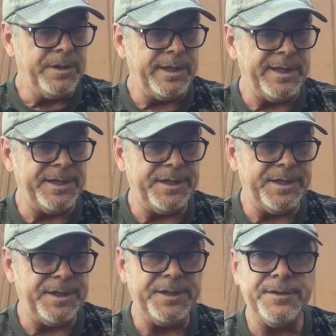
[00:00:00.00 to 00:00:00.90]
And
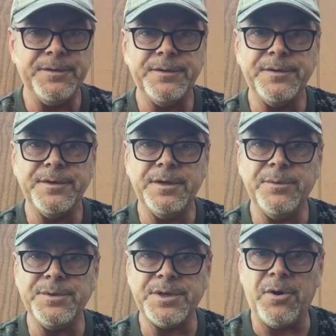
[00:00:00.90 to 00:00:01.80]
it
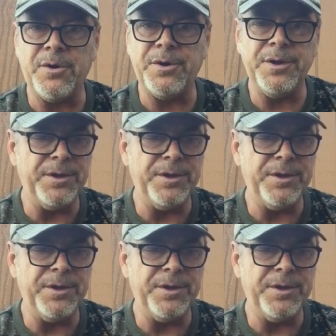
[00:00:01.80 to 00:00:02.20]
was hard.